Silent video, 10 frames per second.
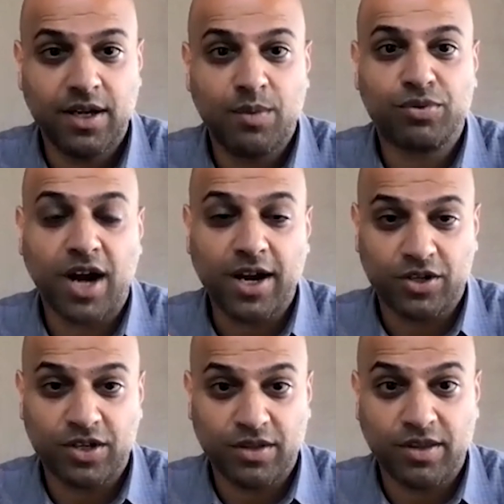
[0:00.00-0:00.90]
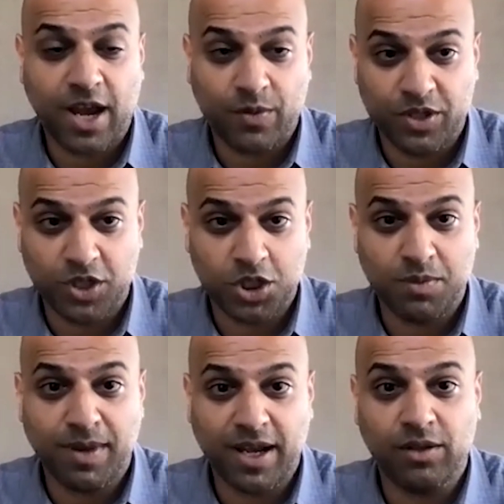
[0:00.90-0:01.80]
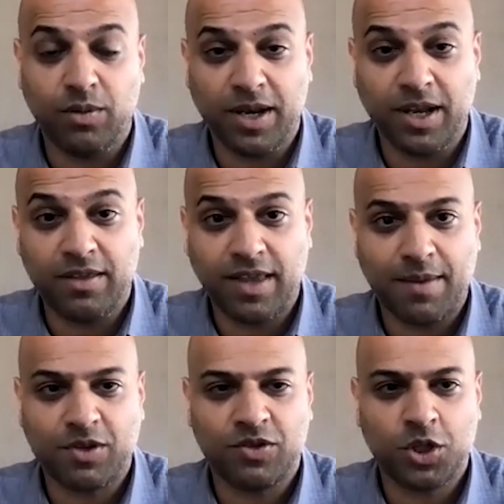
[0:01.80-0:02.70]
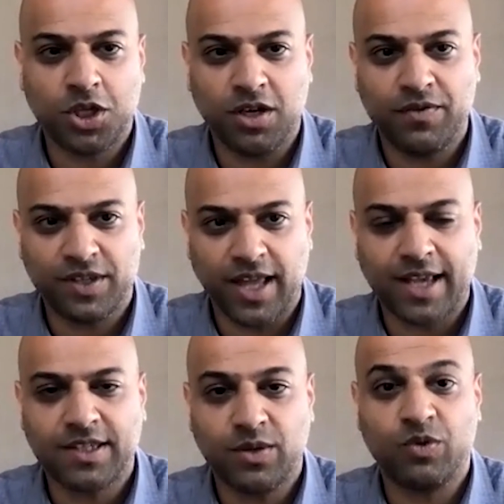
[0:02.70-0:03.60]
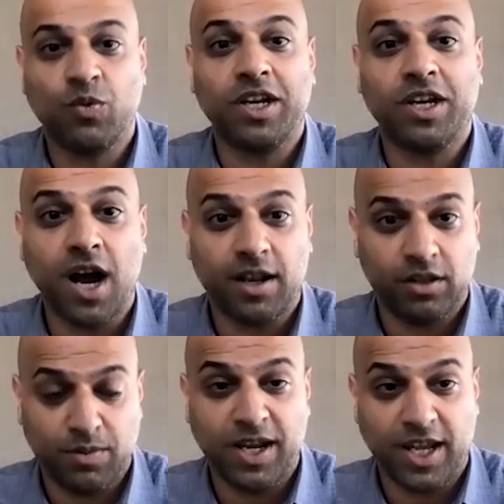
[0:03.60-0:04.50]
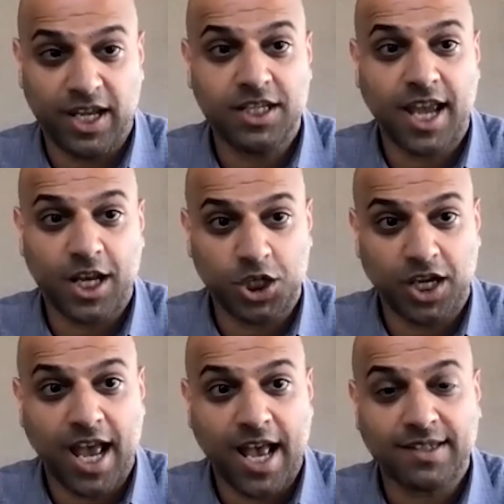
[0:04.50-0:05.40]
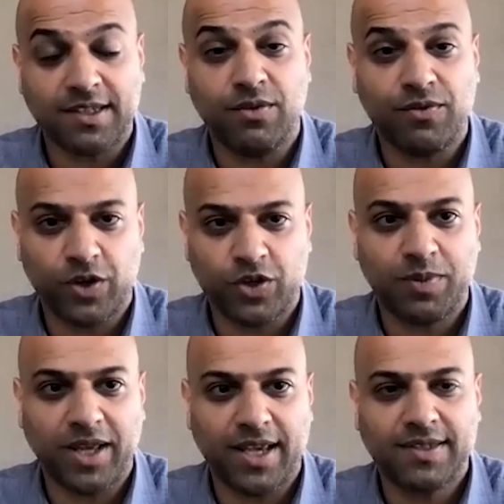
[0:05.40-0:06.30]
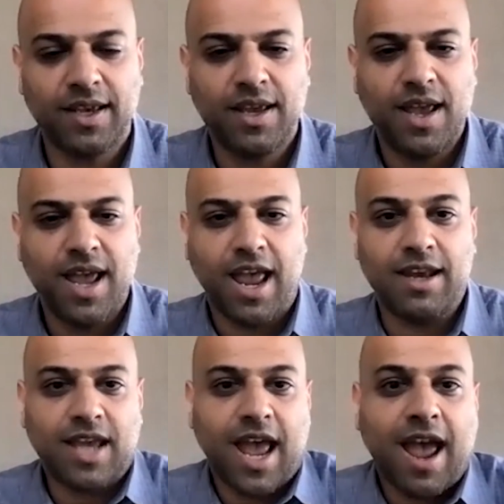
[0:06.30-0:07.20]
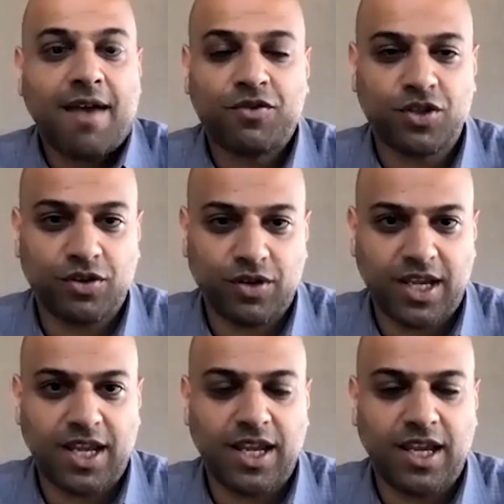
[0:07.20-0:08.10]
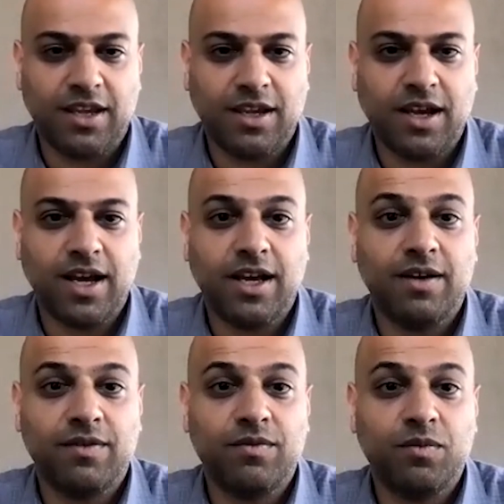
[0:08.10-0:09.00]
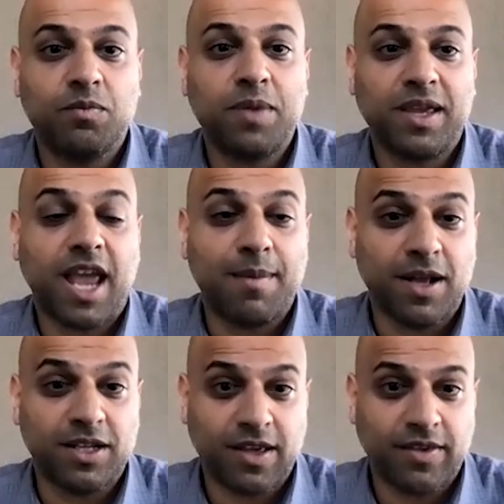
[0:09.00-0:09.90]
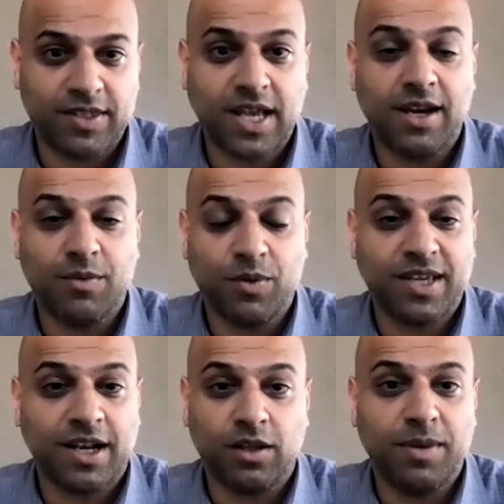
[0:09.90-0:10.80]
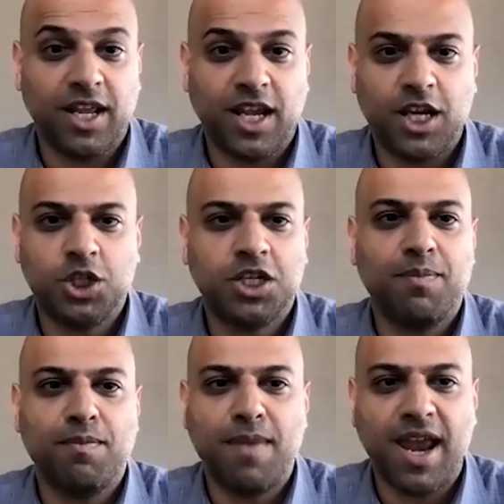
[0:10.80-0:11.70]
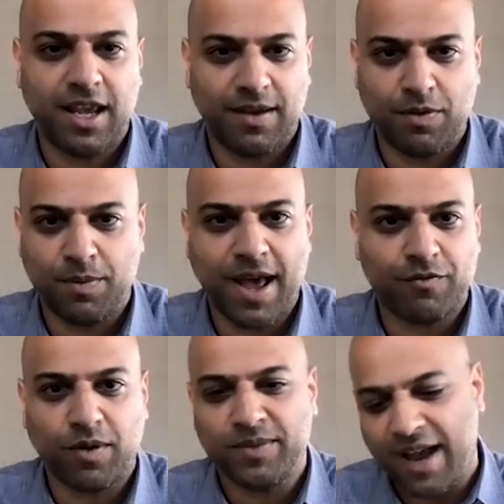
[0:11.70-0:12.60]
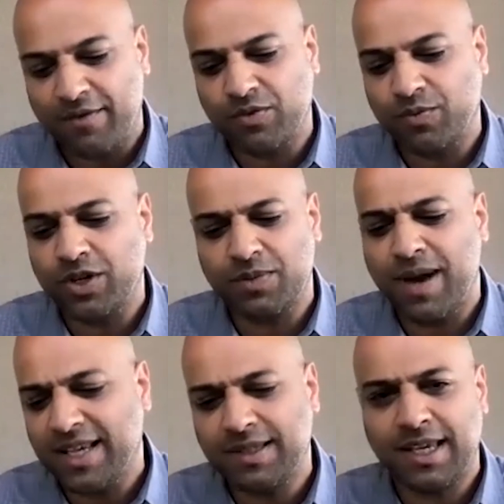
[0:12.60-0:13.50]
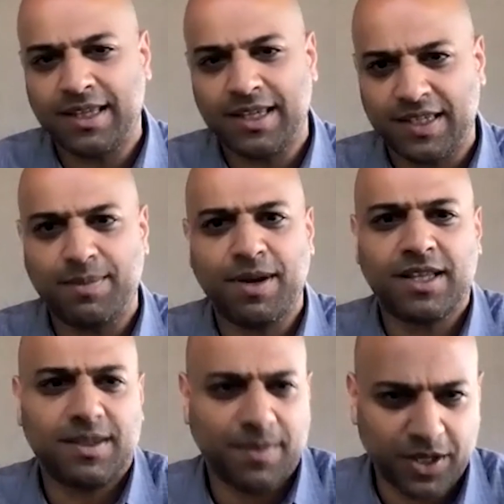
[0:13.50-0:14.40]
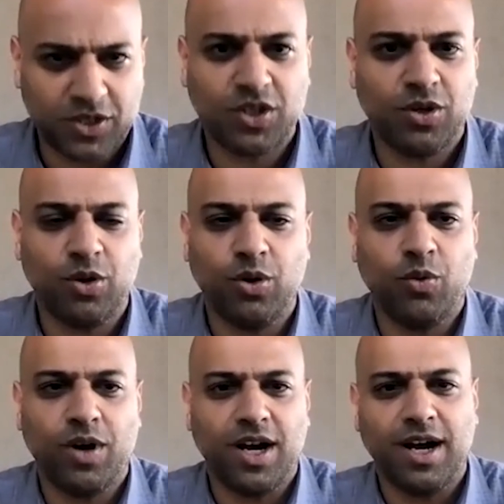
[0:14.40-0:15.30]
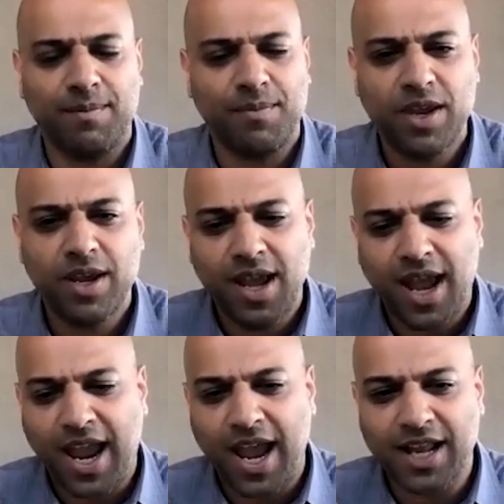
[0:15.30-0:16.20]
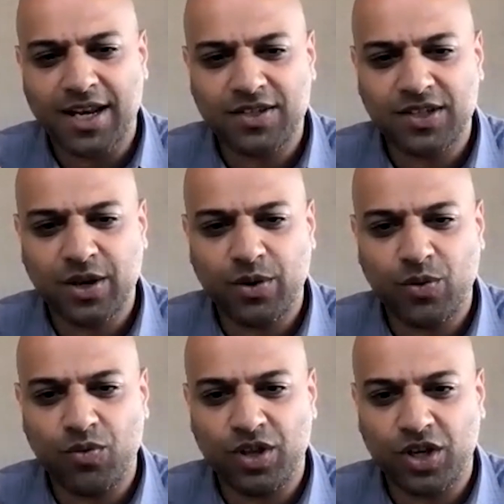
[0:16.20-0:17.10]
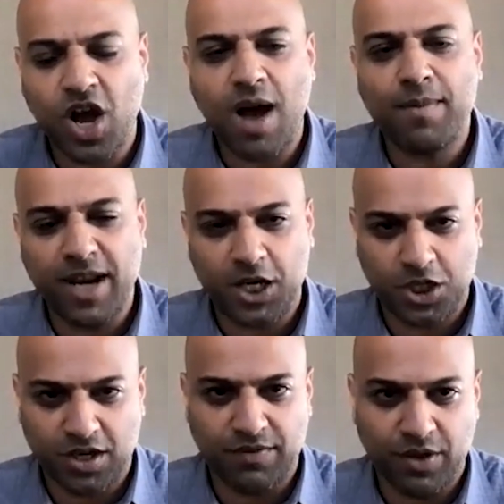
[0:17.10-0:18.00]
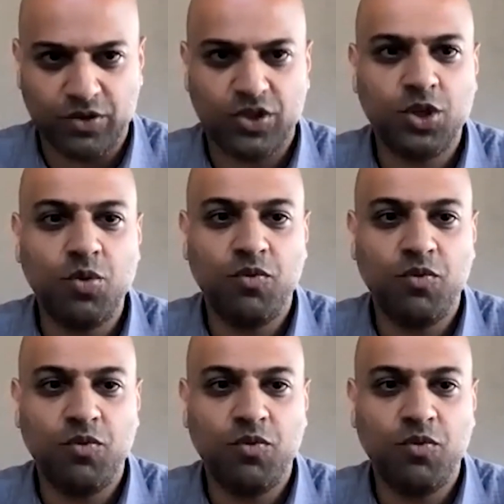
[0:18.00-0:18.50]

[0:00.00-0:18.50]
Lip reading: prior to the acquisition by Illumina. And the acquisition of Solexa was what got Illumina into NGS in the first place. And after it came onto the other side and was at Illumina, he shipped many of the platforms afterwards, MySeq, the CBOT, CBOT2. And so the combination of those two